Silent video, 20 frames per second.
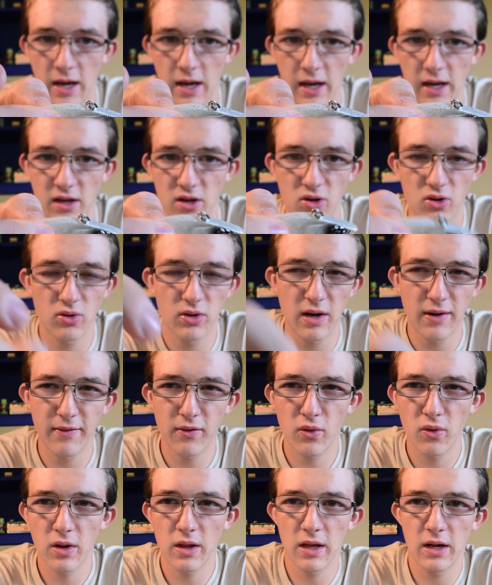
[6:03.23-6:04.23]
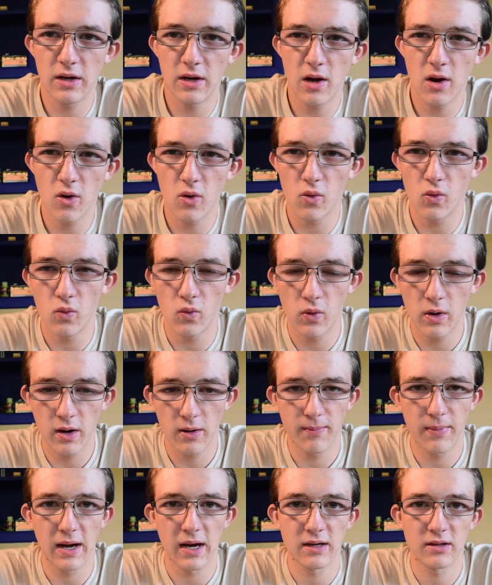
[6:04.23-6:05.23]
And you never really know
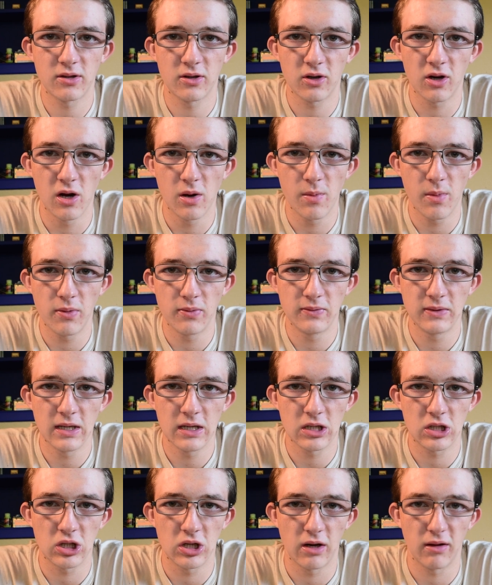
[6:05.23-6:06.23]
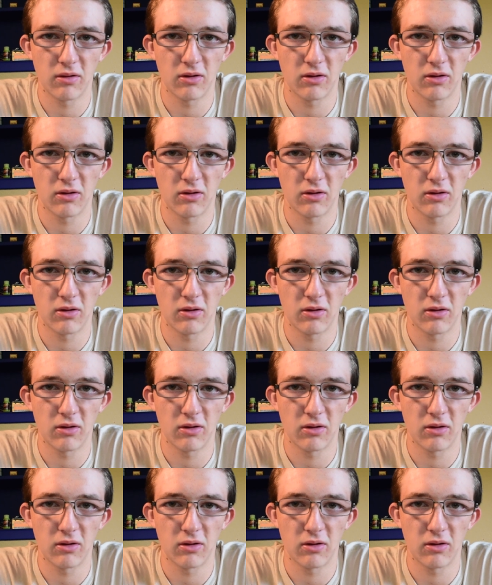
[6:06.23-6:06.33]
where bass are going to be positioned.